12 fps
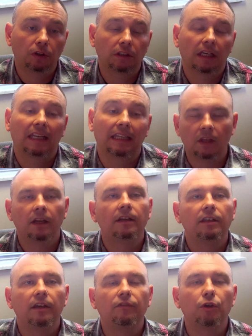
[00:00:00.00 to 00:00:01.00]
lead. Give
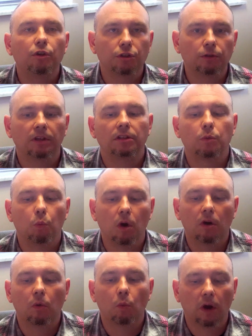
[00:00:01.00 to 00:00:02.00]
your students
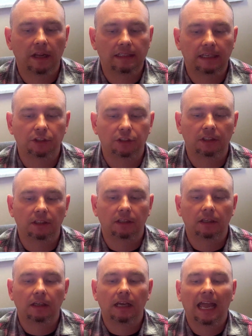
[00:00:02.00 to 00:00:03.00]
one-on-one attention
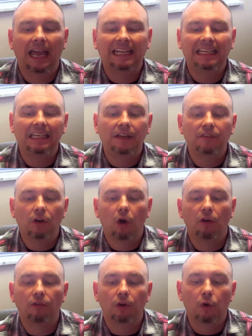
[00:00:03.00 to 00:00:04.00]
and even offer
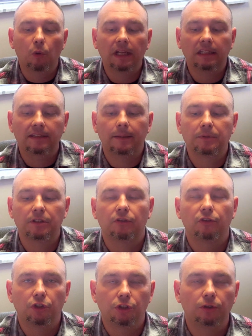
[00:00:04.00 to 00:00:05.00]
quick tips to the
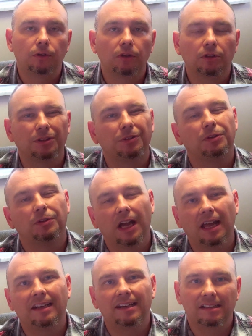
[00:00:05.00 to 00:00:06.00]
shooters who do not
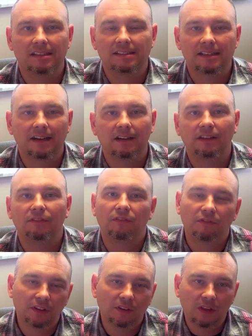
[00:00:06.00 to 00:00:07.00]
necessarily feel
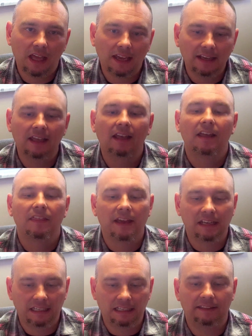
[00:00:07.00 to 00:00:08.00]
like they need
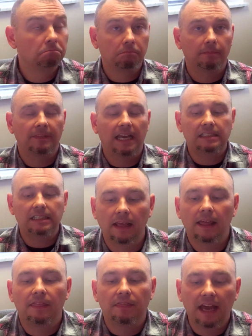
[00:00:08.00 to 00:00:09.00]
them. That's it.
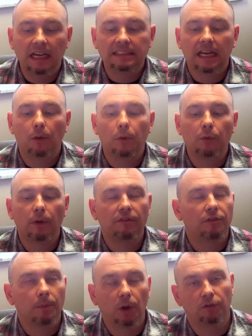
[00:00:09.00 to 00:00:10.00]
That's how we went from
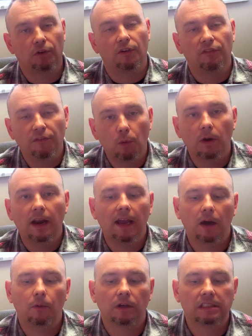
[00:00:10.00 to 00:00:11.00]
over a 4-hour
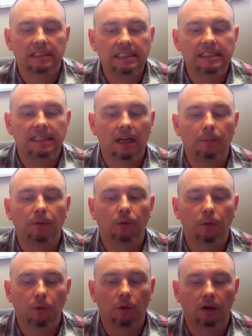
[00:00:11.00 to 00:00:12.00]
CCW course